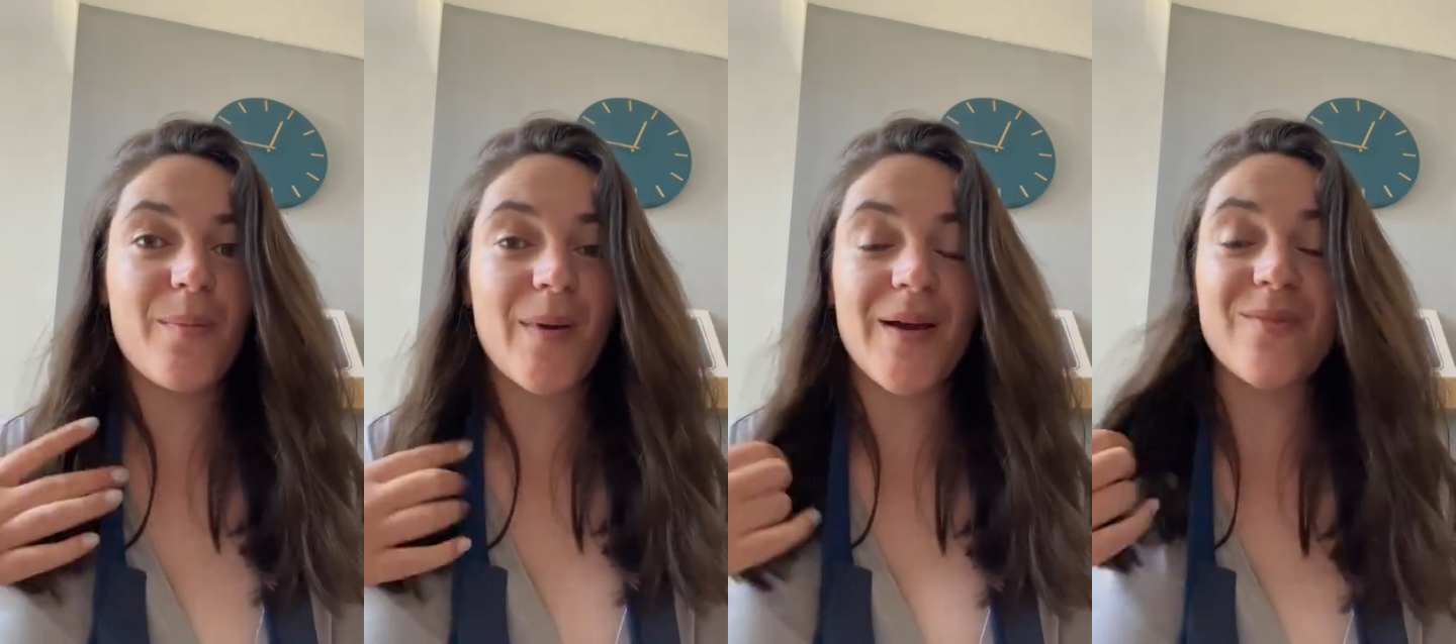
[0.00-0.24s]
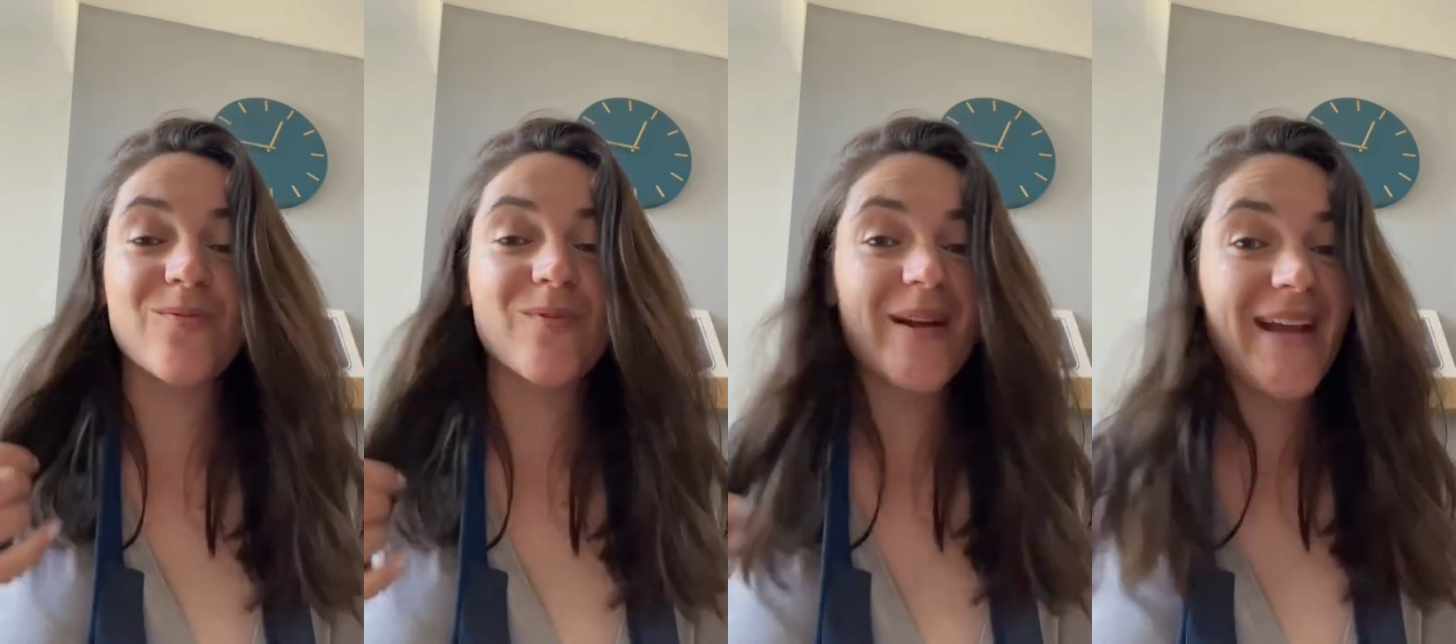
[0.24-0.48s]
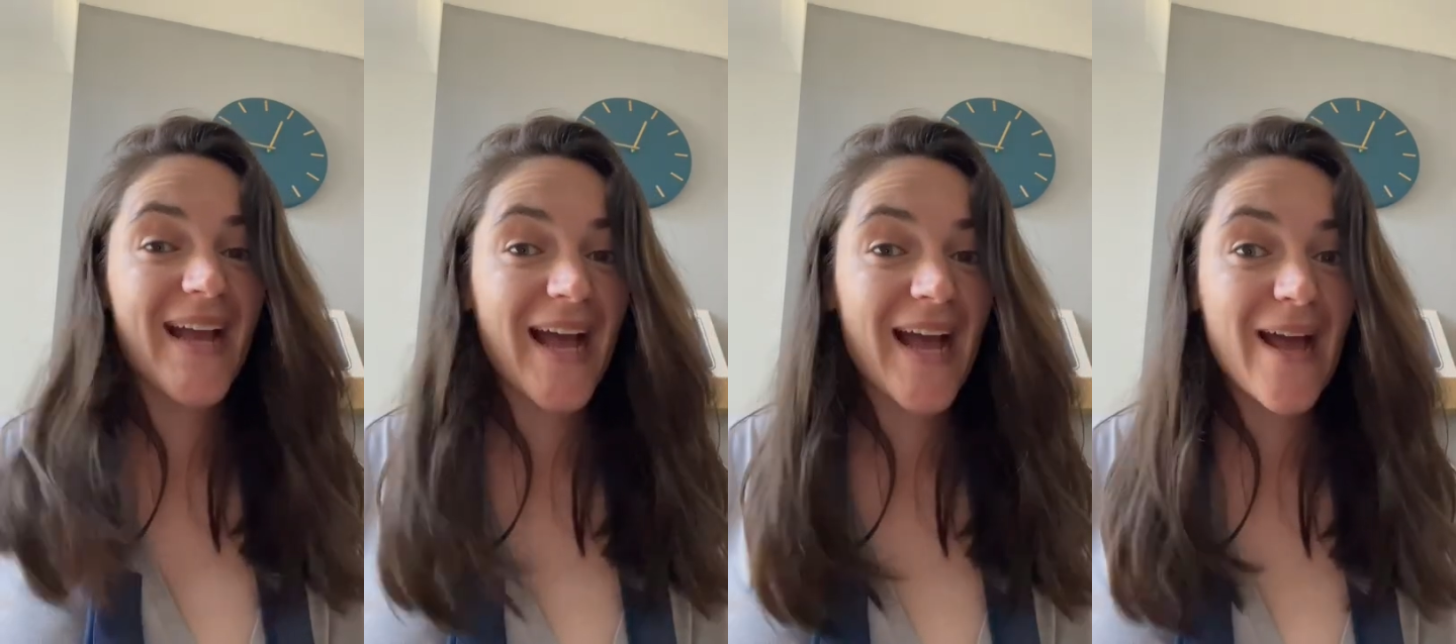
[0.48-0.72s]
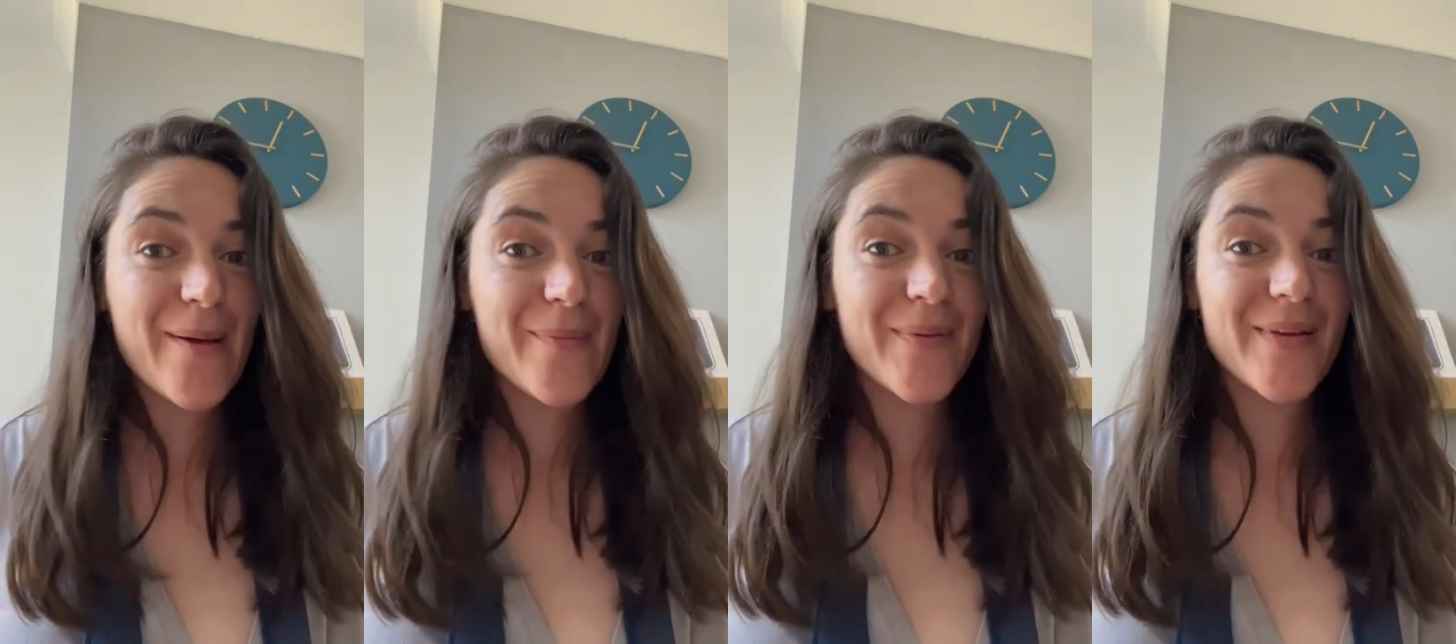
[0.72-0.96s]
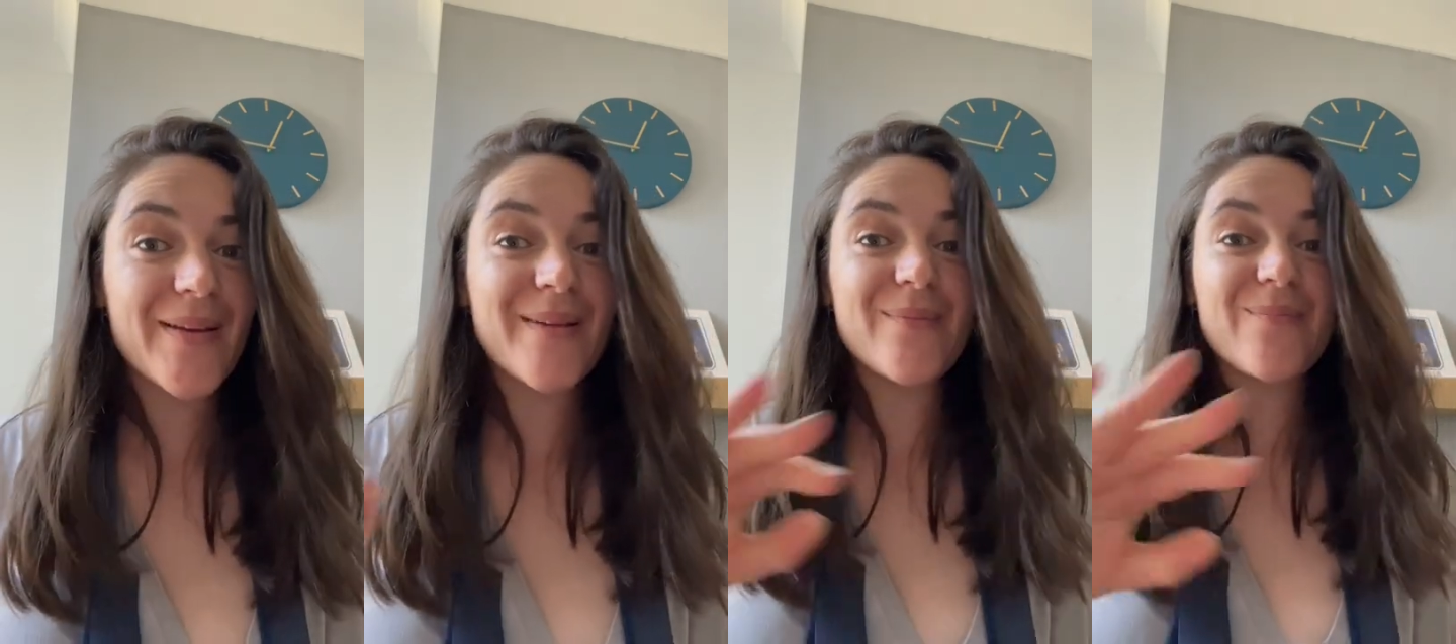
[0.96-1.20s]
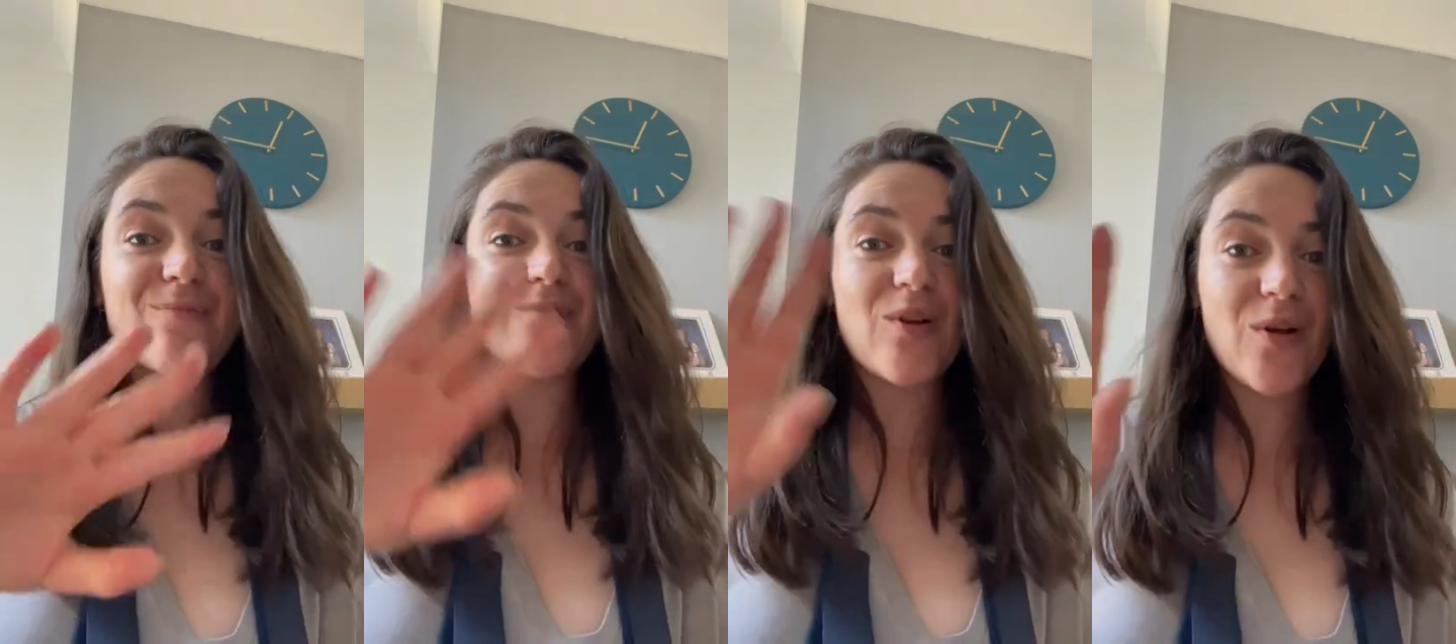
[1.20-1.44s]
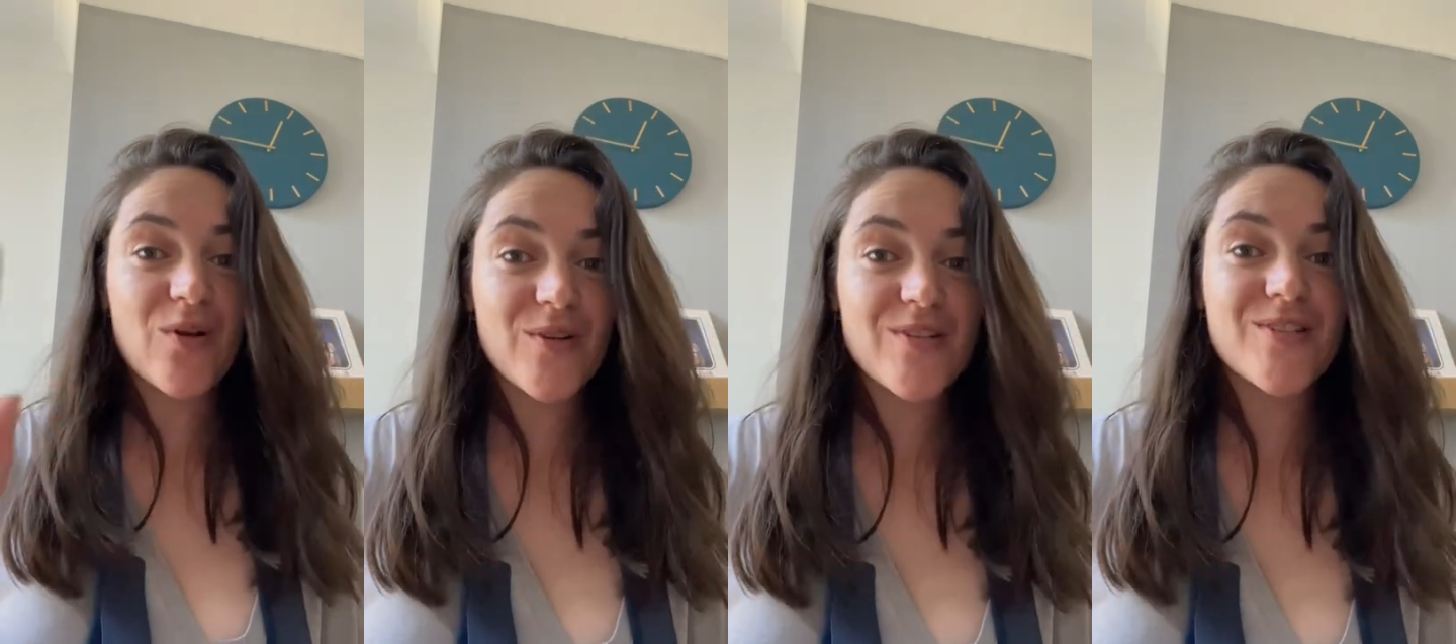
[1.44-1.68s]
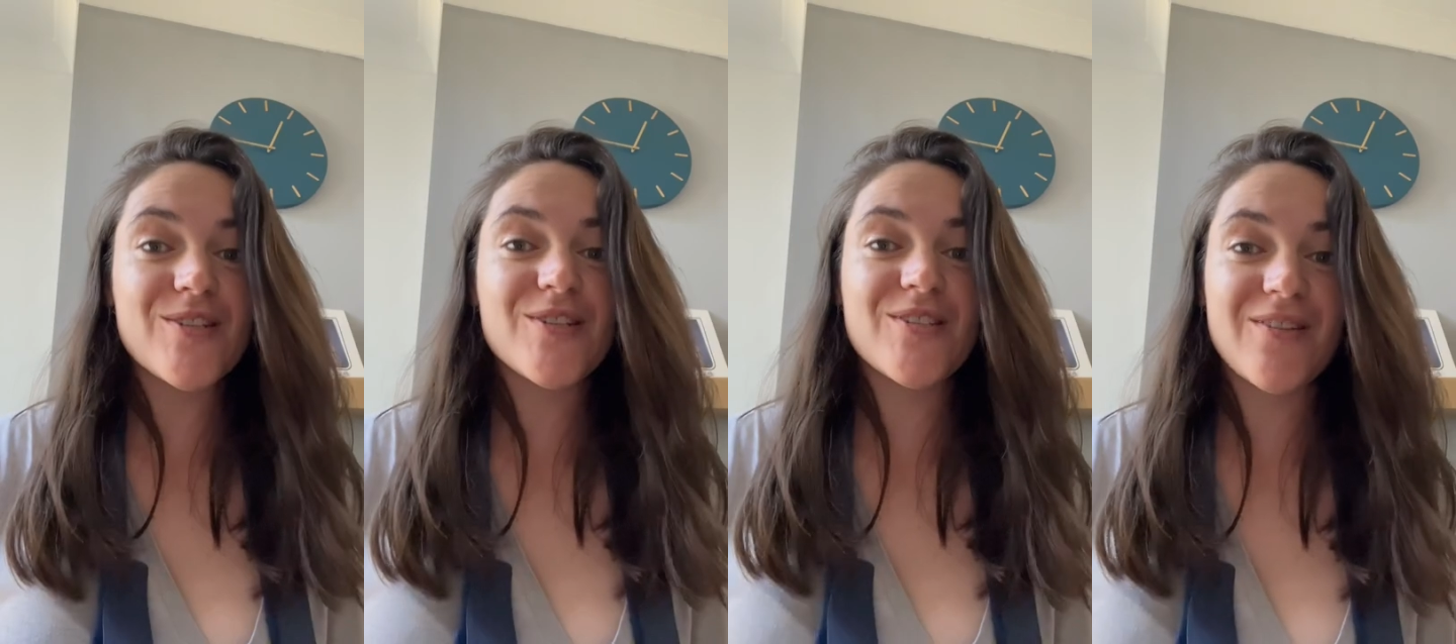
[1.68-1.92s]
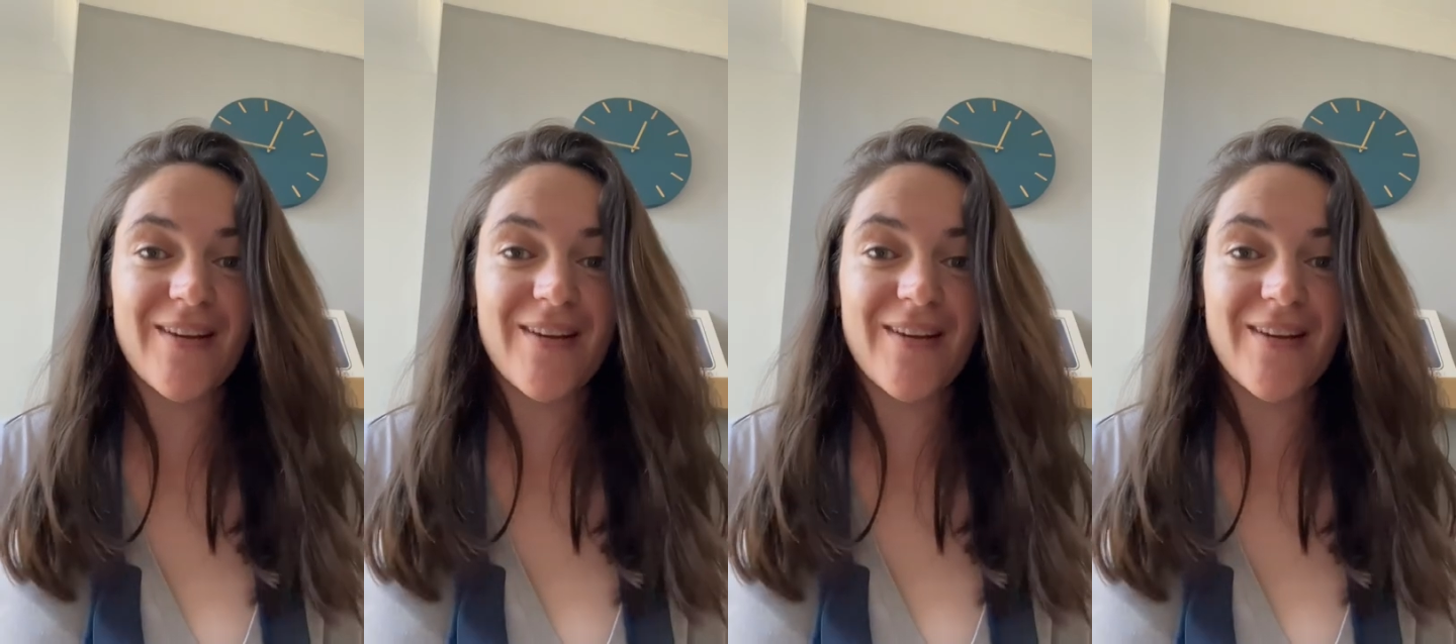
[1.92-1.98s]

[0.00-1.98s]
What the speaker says: But rehab vlogs just